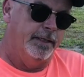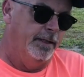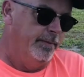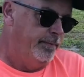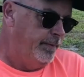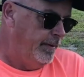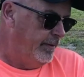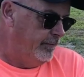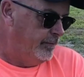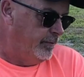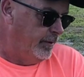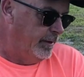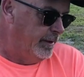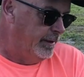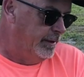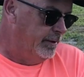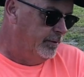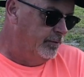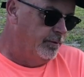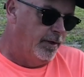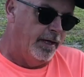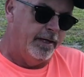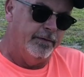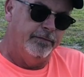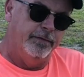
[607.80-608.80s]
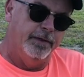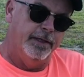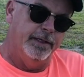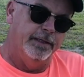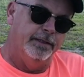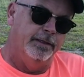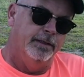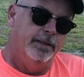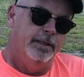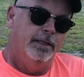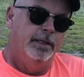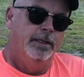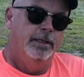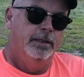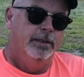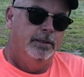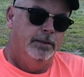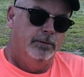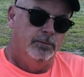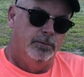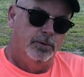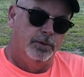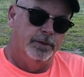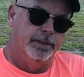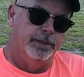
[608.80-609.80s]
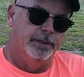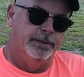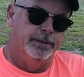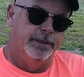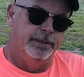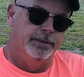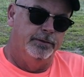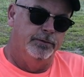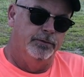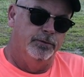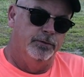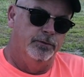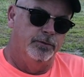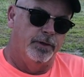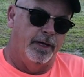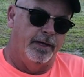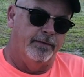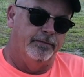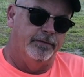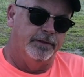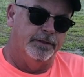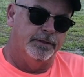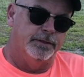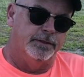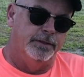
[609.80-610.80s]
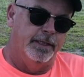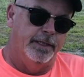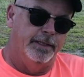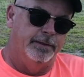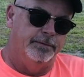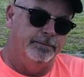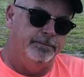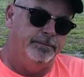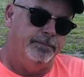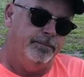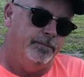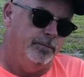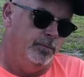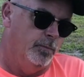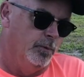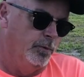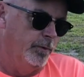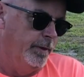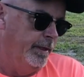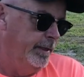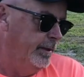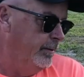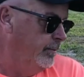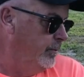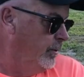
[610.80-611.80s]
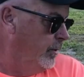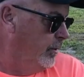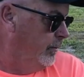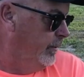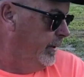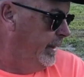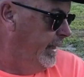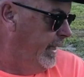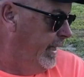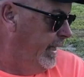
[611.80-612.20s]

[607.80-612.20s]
up after I get a drive head. We'll continue to drive this down. We're down to where we